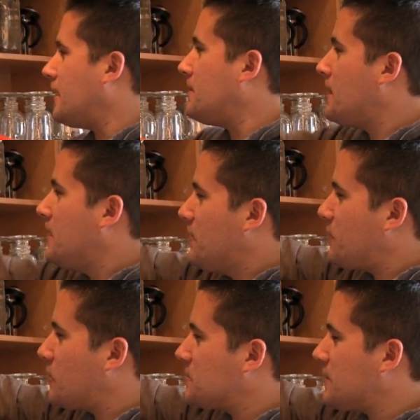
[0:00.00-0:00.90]
And
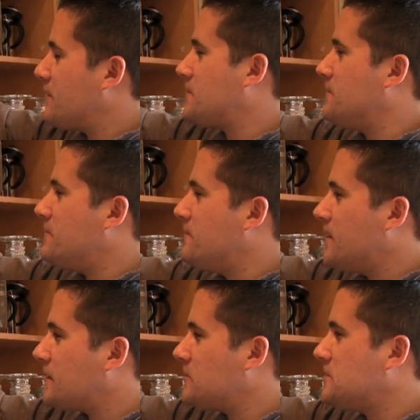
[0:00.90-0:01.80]
of course, we have some
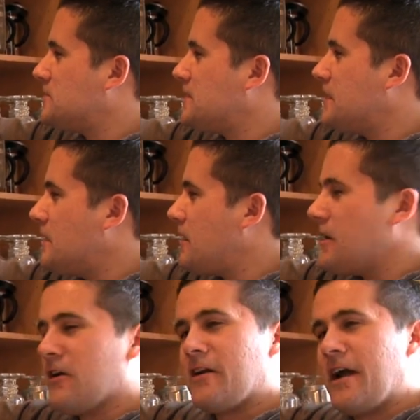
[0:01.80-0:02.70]
Victor's tea
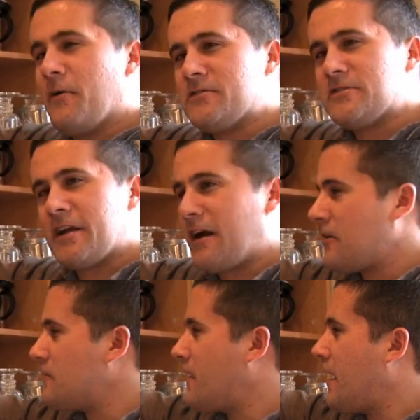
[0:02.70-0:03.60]
here, Cowichan
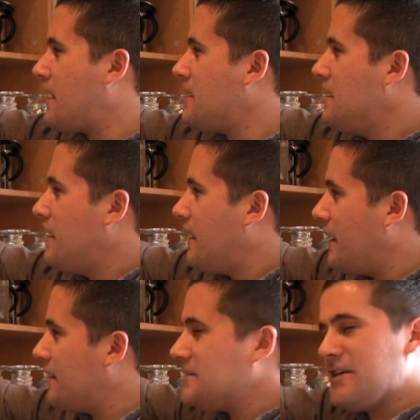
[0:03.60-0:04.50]
Caravan,
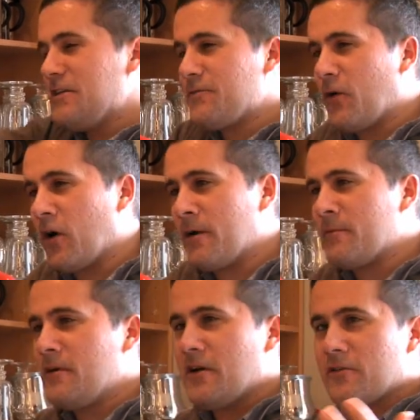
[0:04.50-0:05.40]
tea
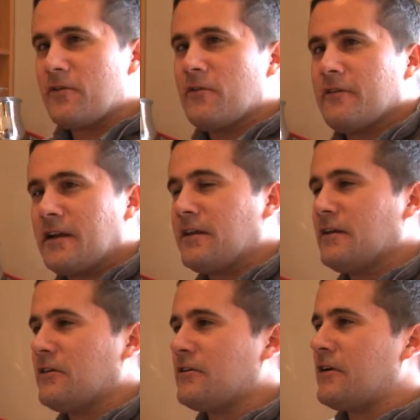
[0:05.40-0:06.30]
farm grown right
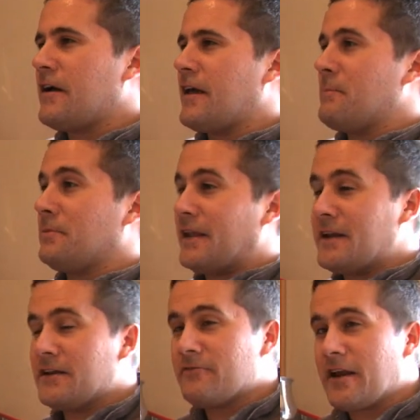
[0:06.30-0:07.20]
here and
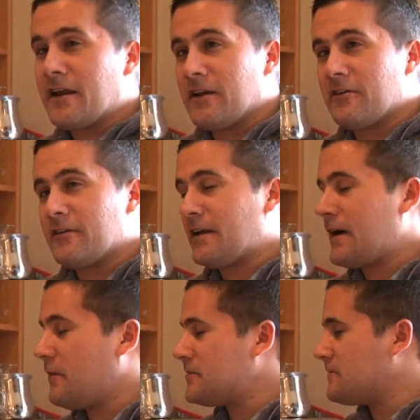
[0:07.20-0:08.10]
blended right here in the
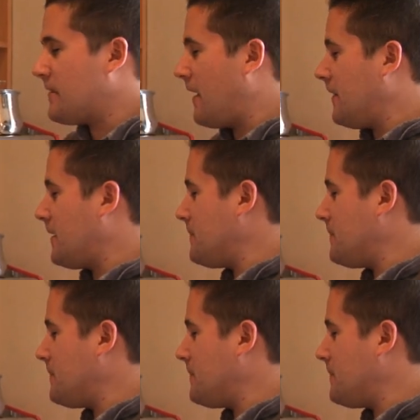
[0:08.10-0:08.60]
Cowichan Valley.